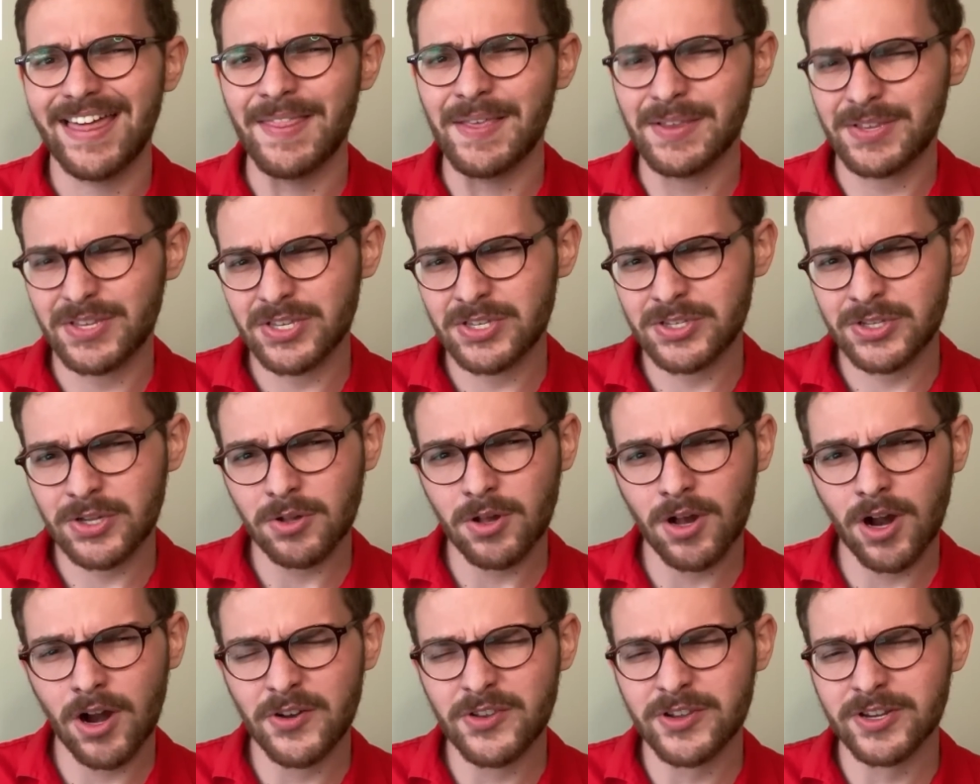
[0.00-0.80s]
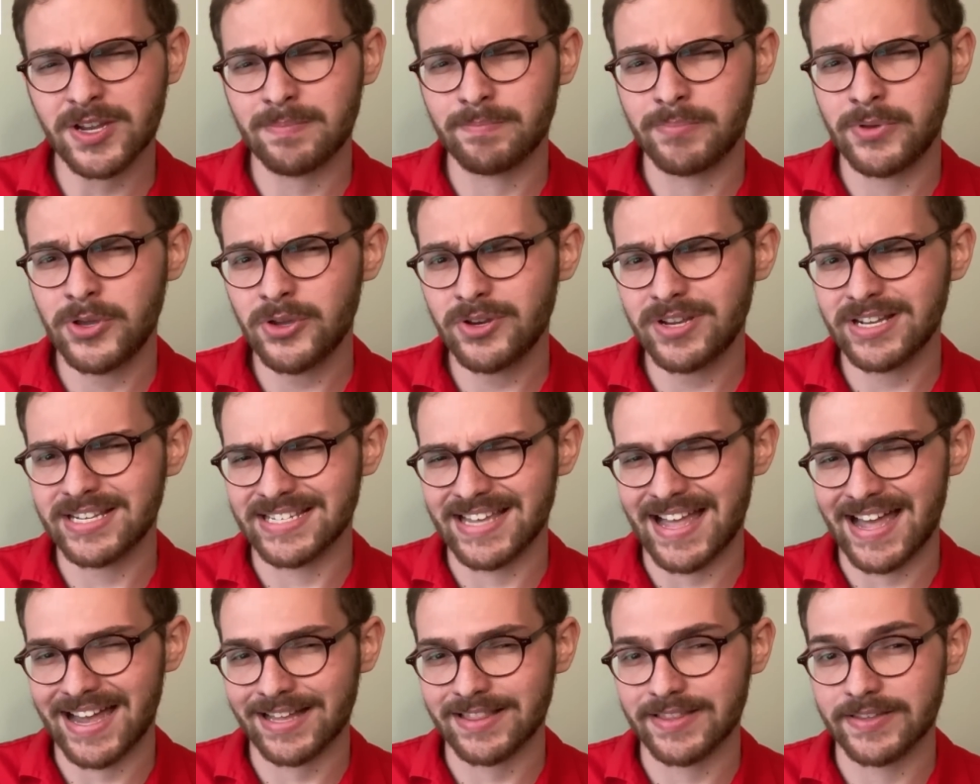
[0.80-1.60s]
This is still hard to compute
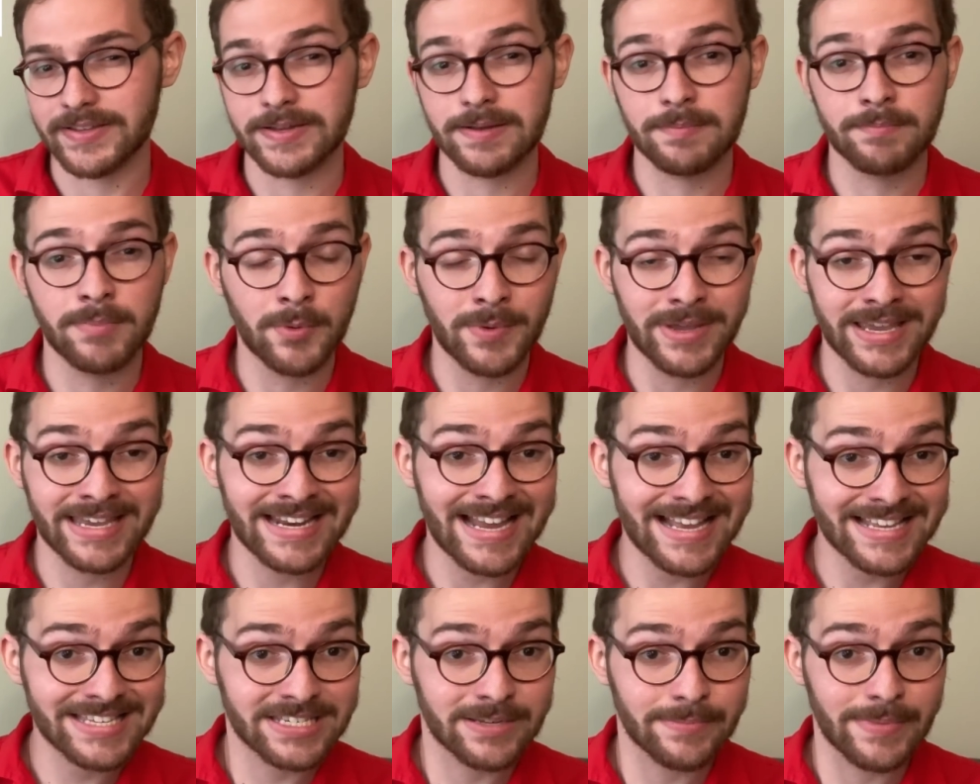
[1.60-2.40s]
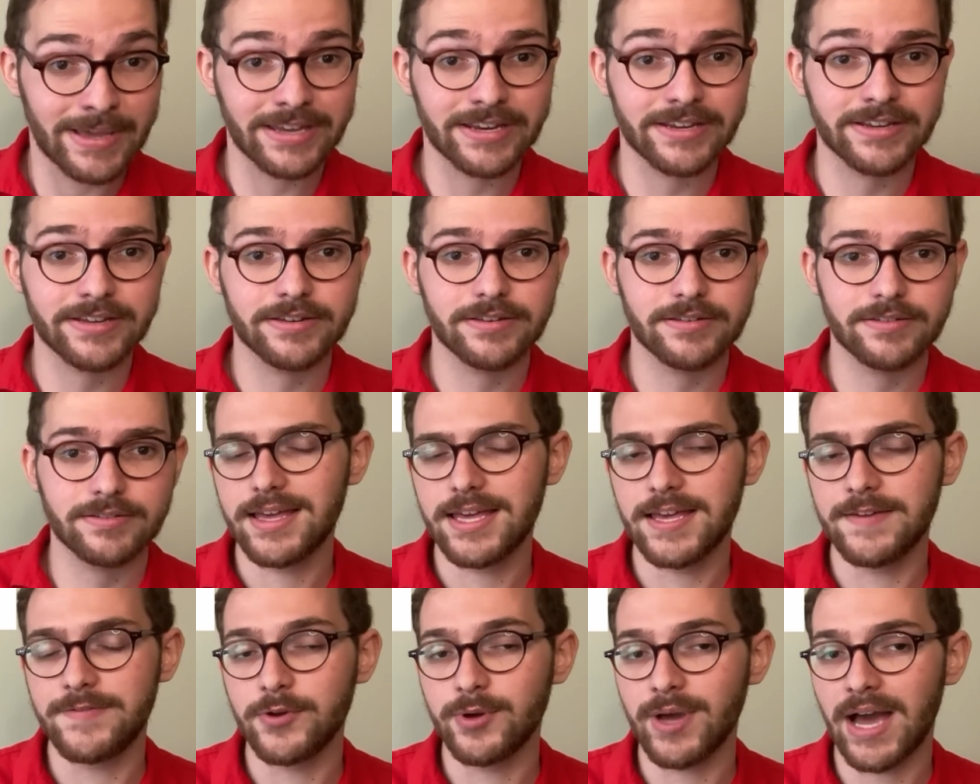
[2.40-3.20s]
exactly, but we can estimate it.
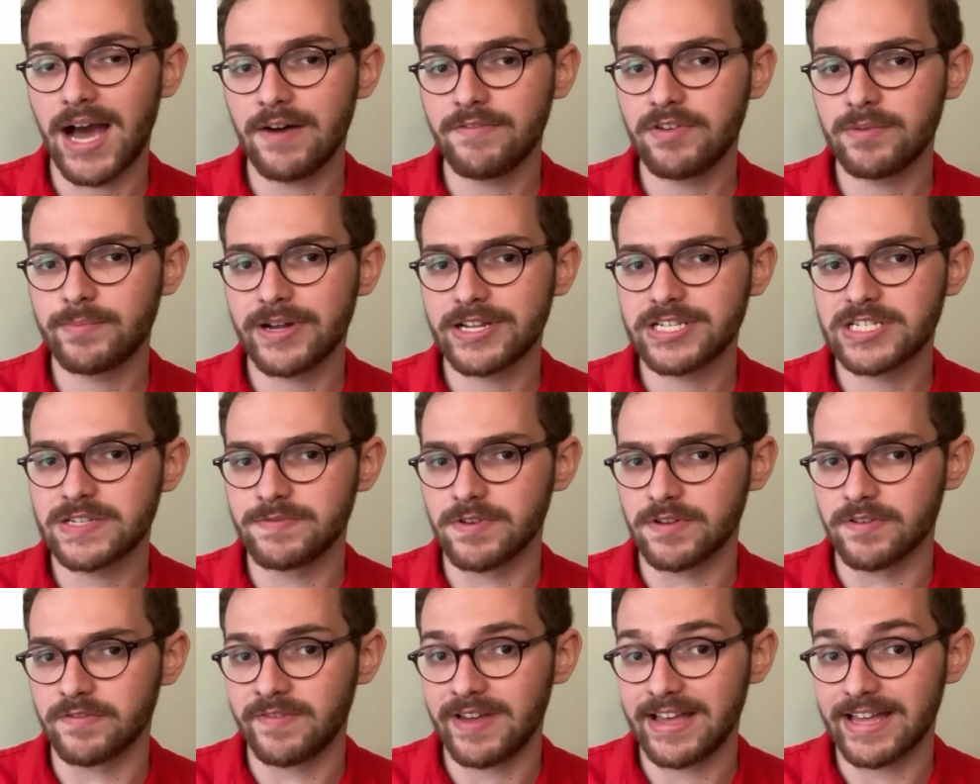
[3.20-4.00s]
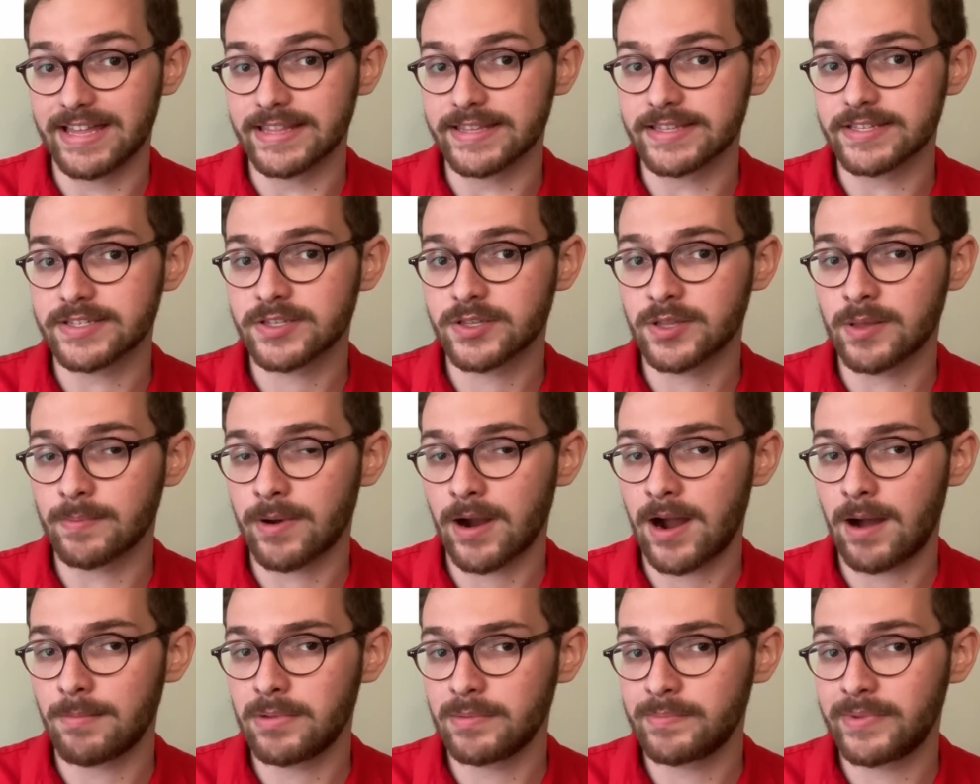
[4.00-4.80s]
If you have a bunch of events, the
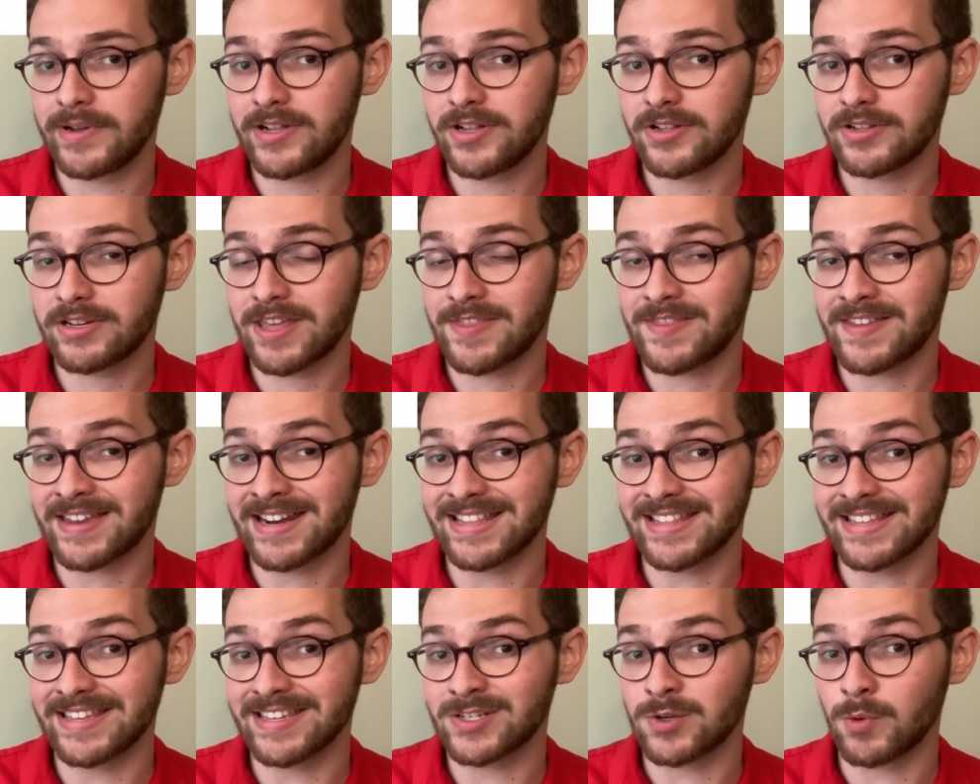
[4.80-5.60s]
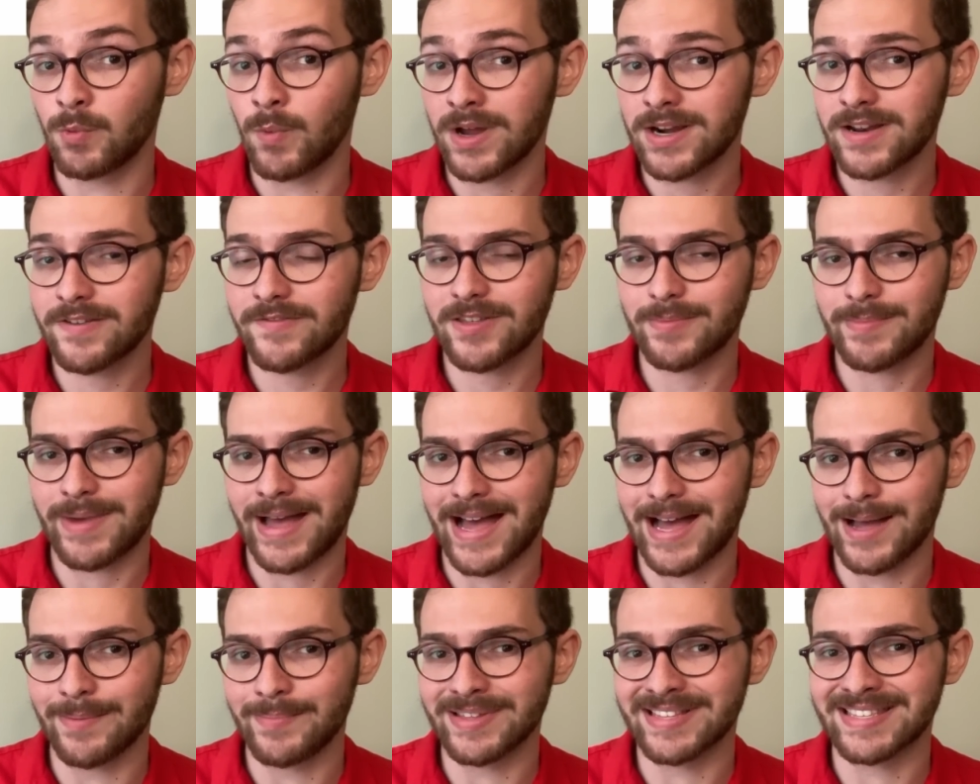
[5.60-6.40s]
probability that at least one of them
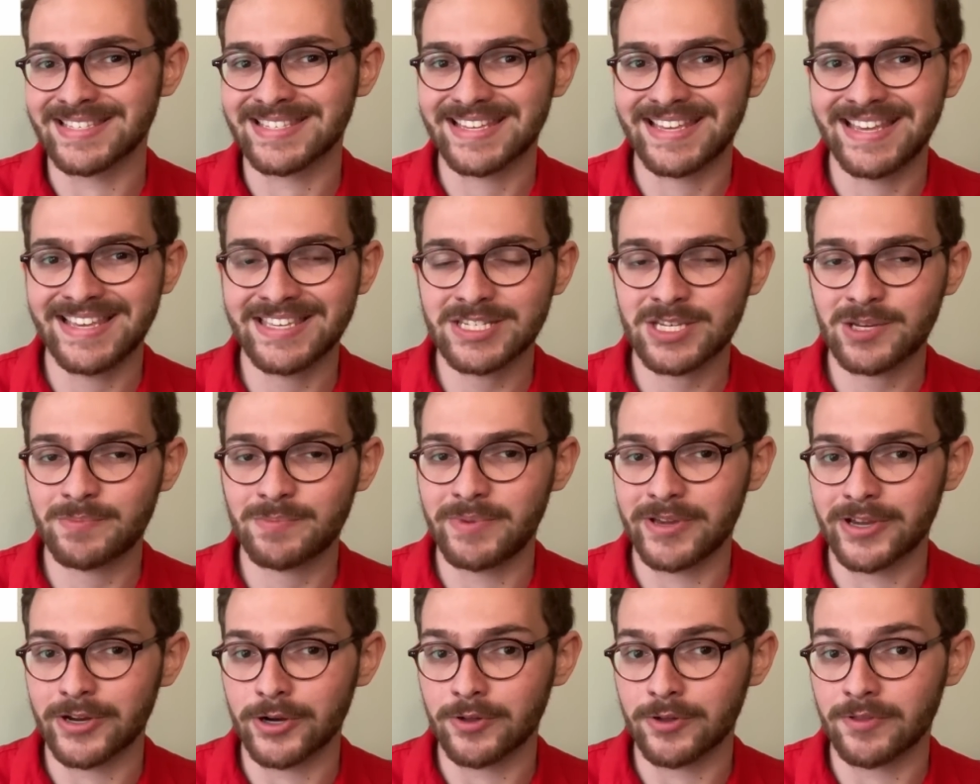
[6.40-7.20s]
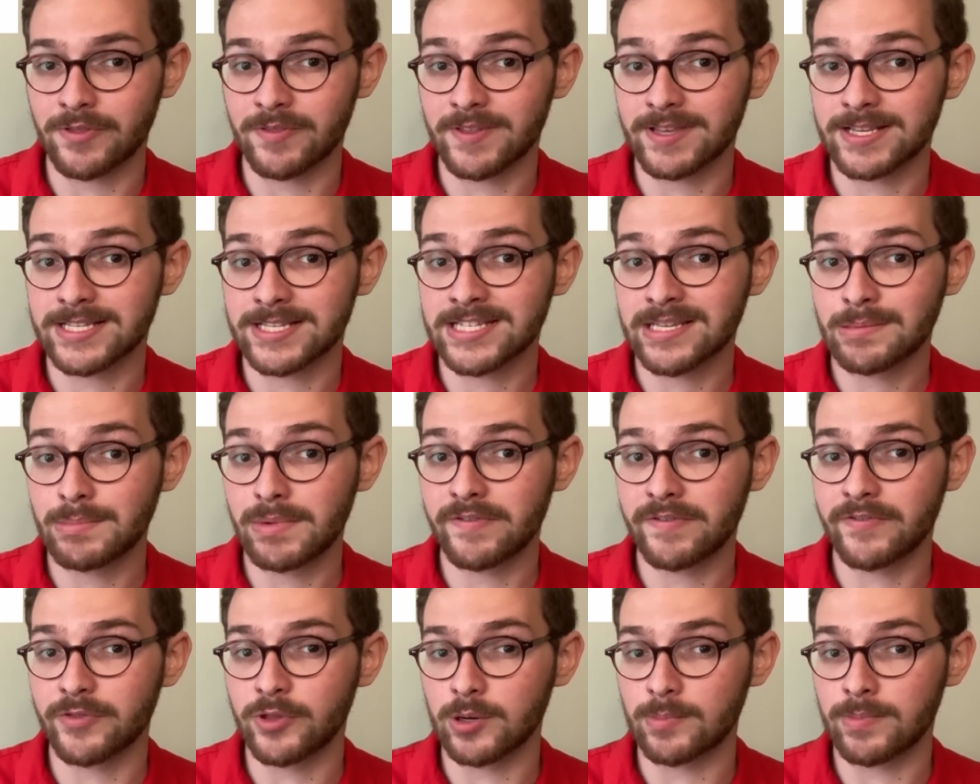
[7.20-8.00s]
happens isn't bigger than the sum
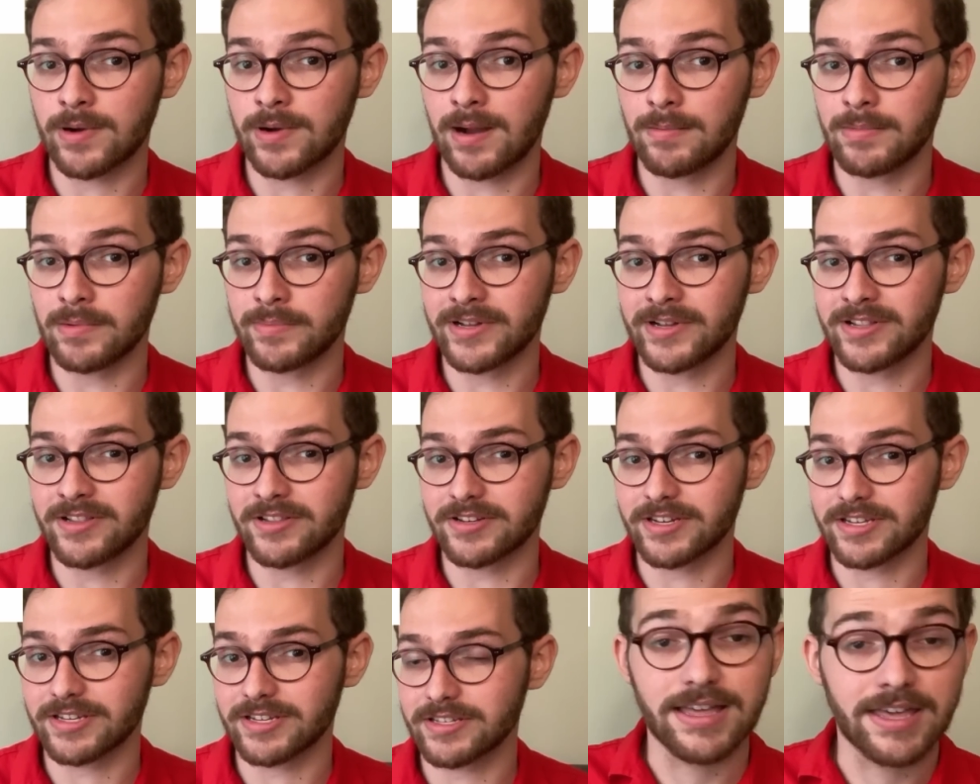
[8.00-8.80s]
of their probabilities.